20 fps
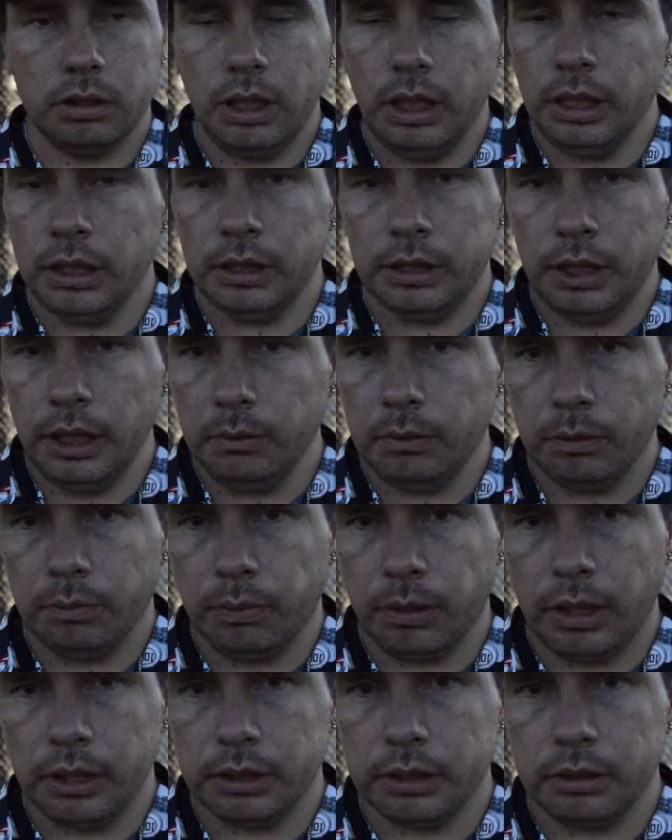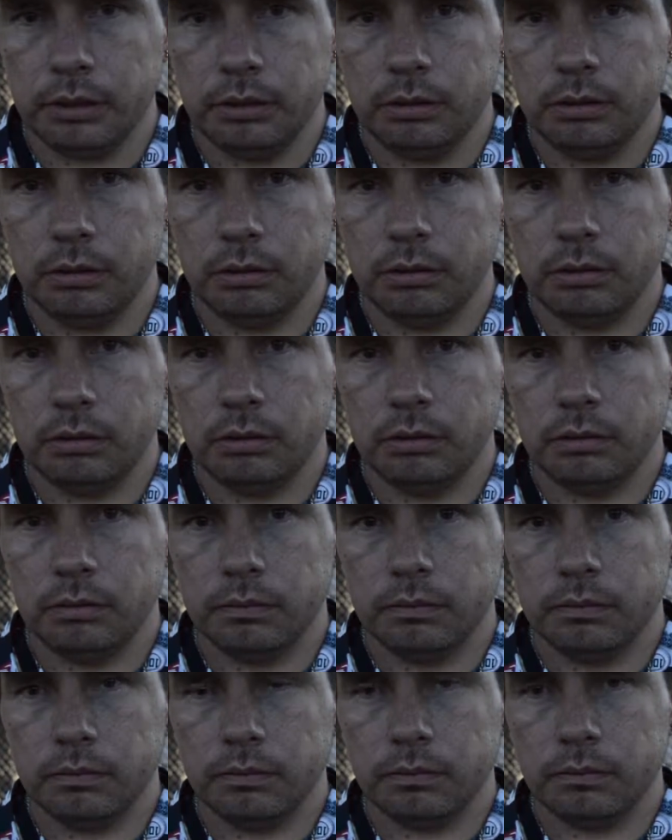in a deep depression,
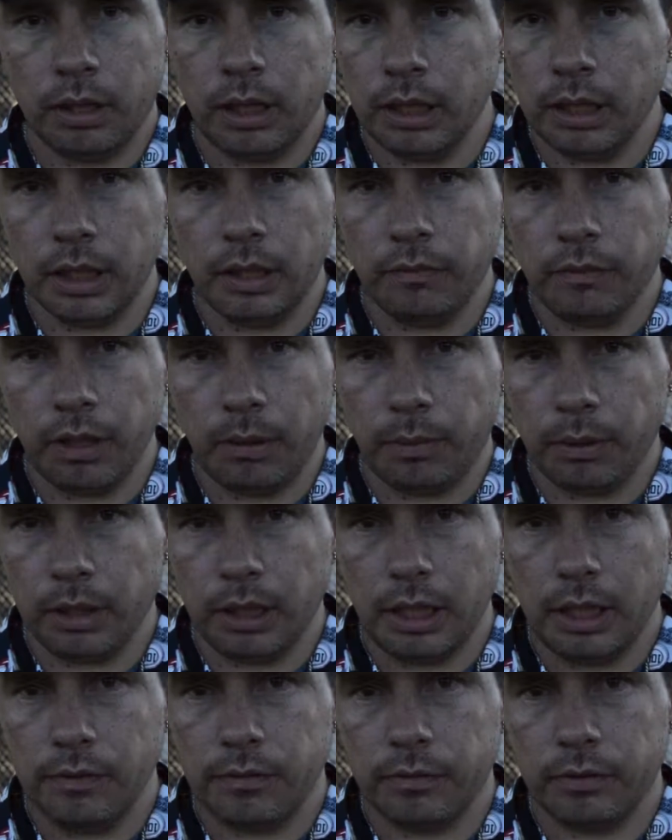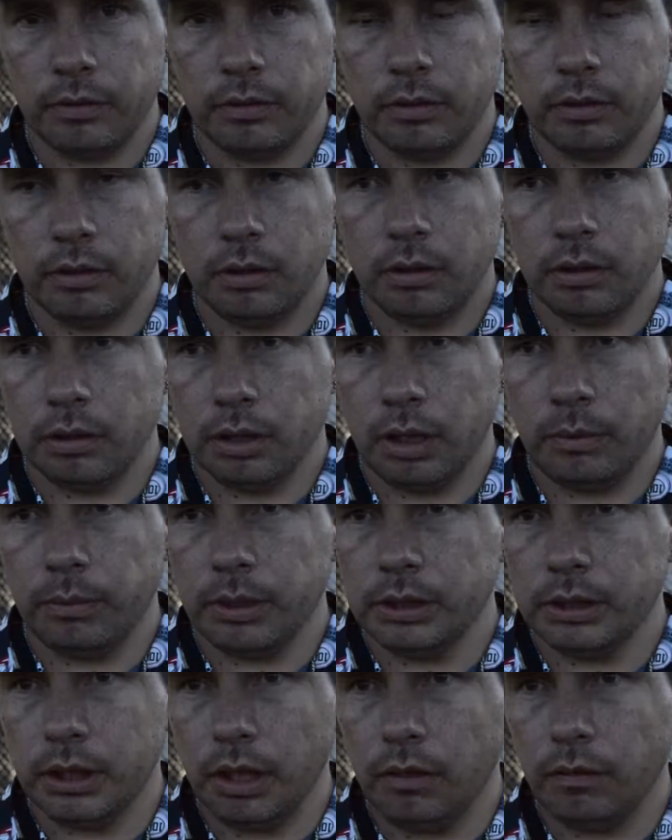kind of giving up on life, let
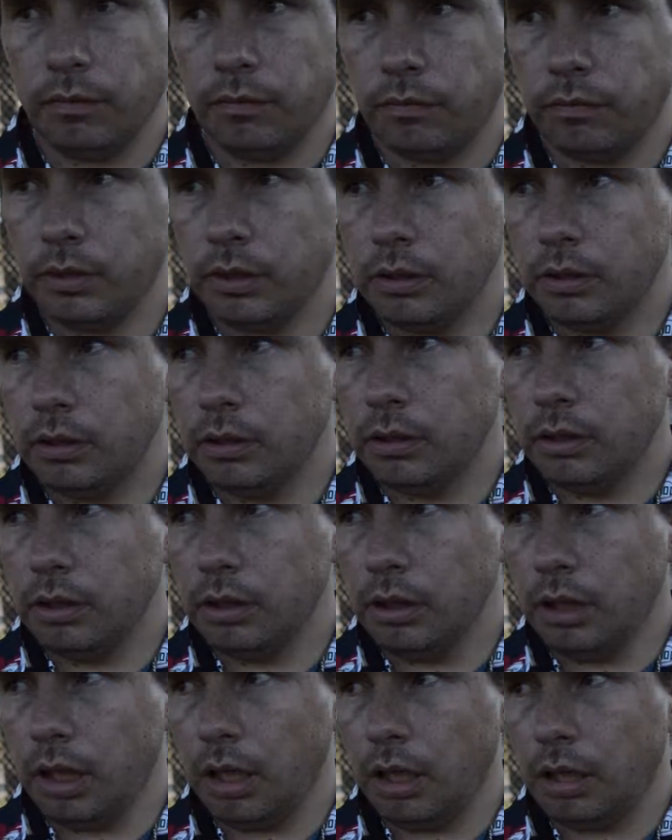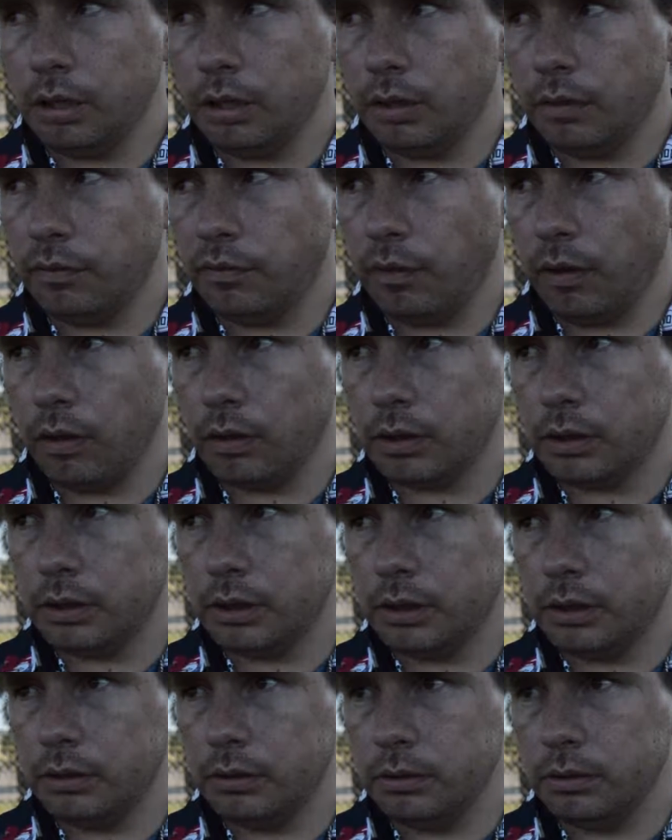myself, fall
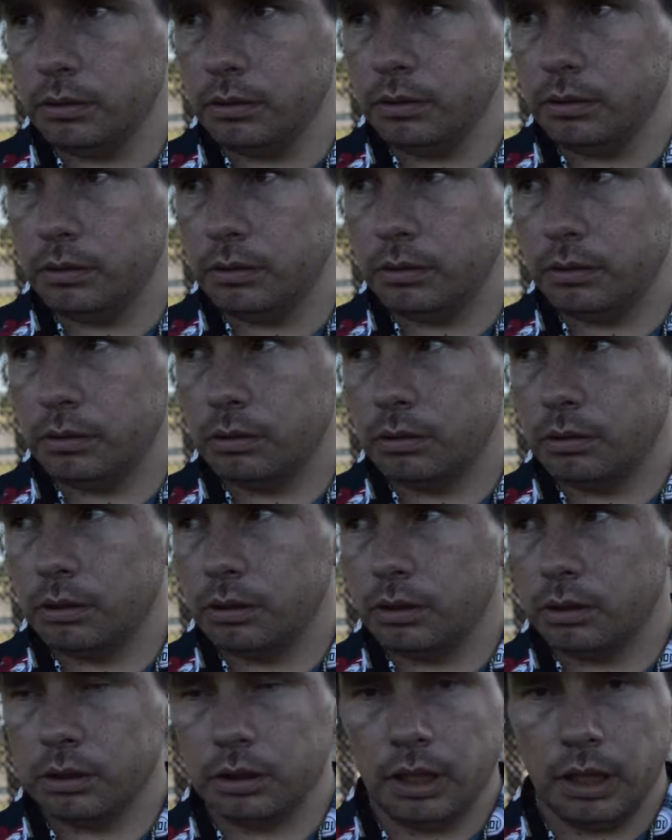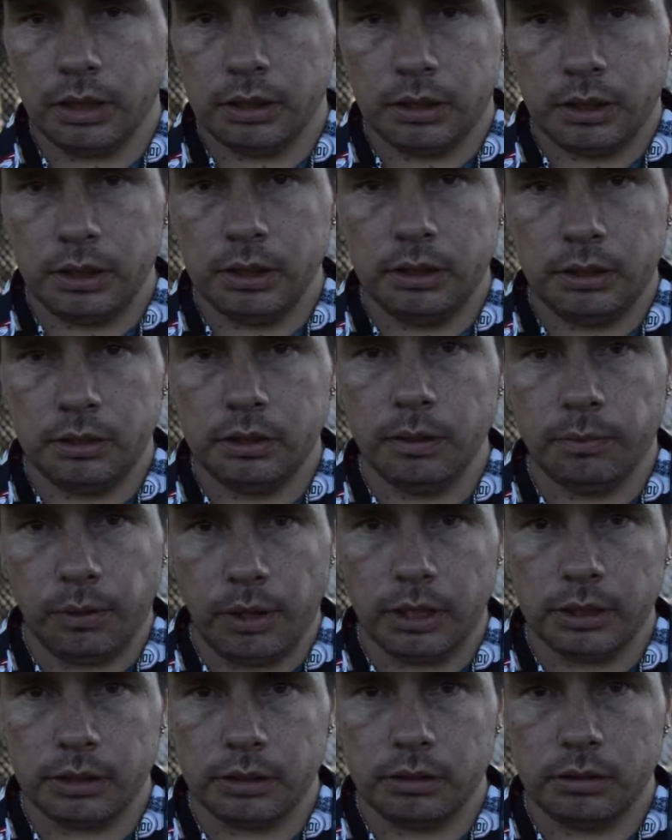into
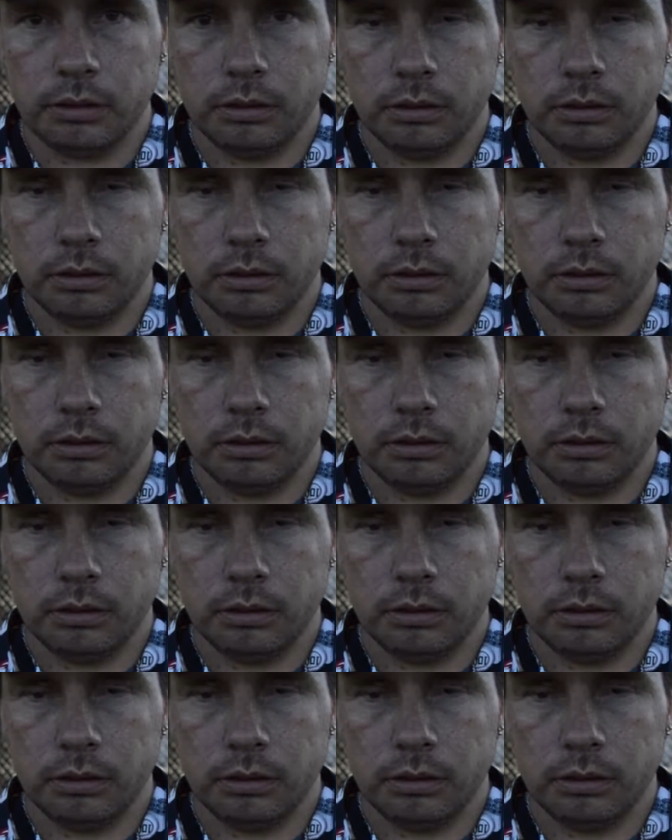depression.